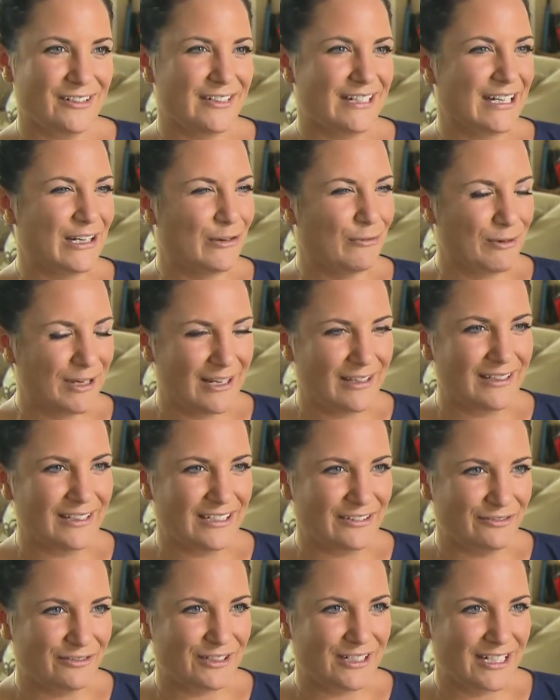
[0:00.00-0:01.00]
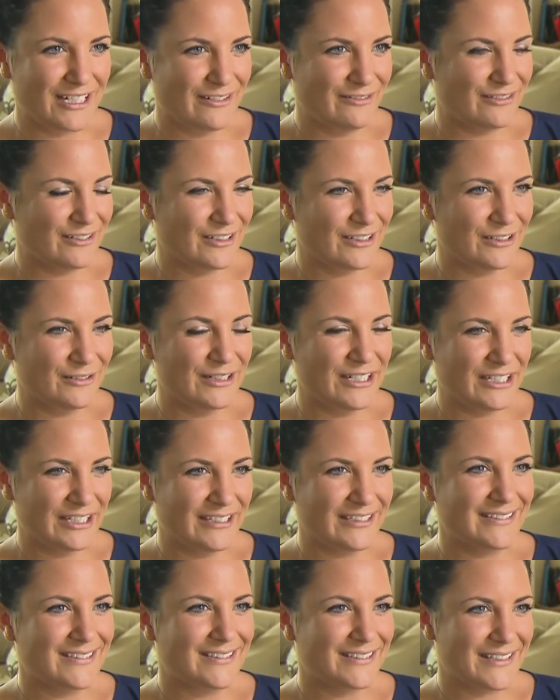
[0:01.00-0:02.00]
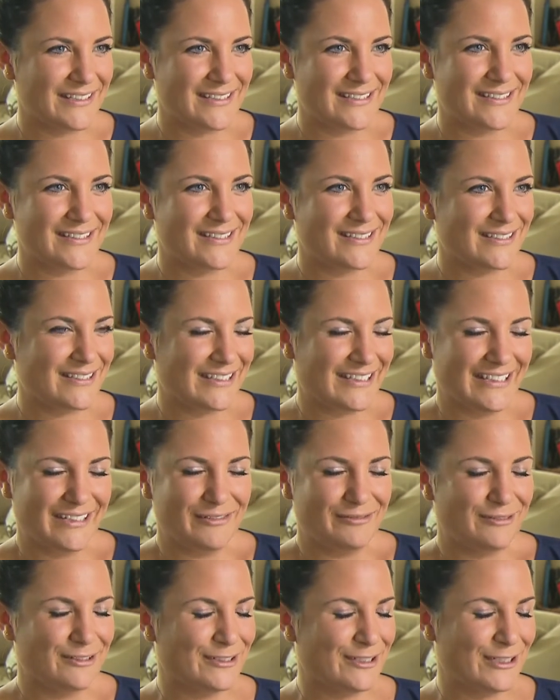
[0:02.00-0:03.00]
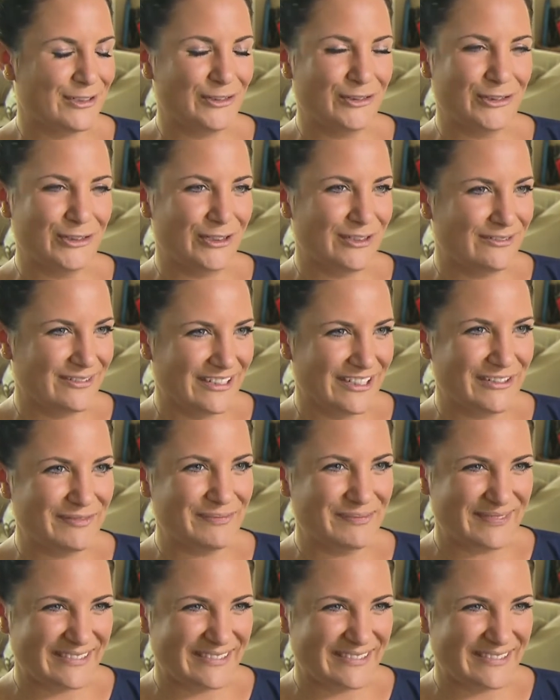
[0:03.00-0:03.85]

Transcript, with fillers: how well he'd recover. He's just, he, we're in awe of him.